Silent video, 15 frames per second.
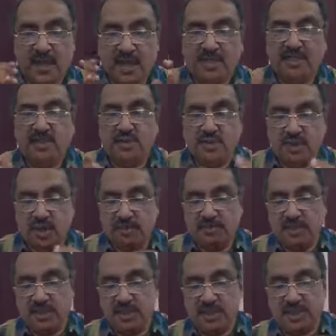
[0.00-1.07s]
and should
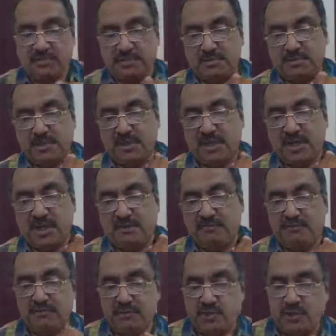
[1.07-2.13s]
not be disputed
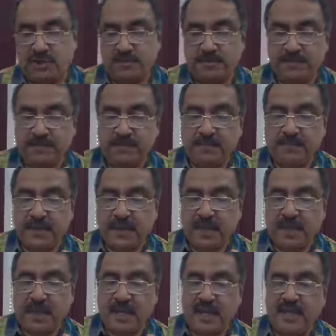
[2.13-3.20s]
in future.
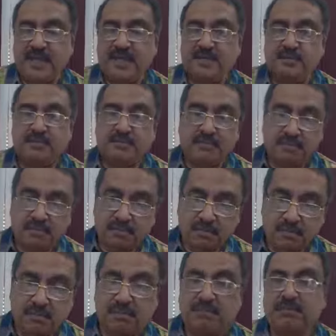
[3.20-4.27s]
And
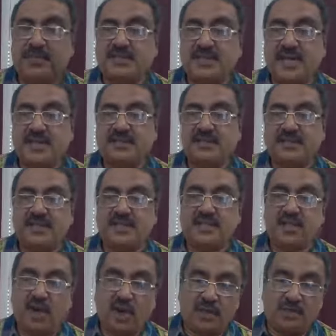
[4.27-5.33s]
besides, it's
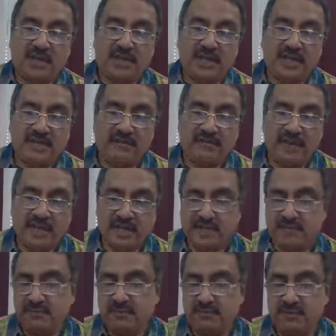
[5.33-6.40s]
a documentary
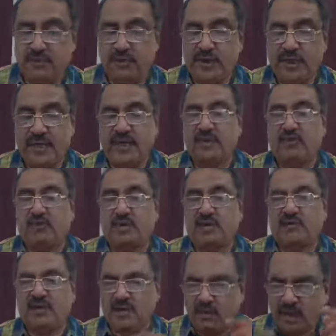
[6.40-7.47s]
evidence before any court
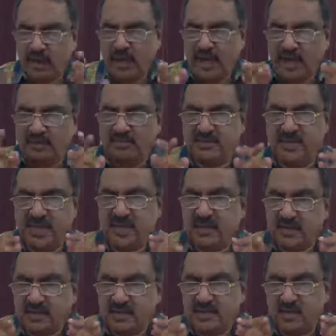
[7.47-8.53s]
of law. Why I am
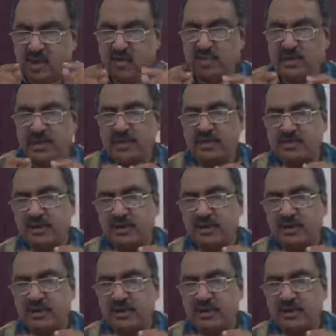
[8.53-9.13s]
saying it's a documentary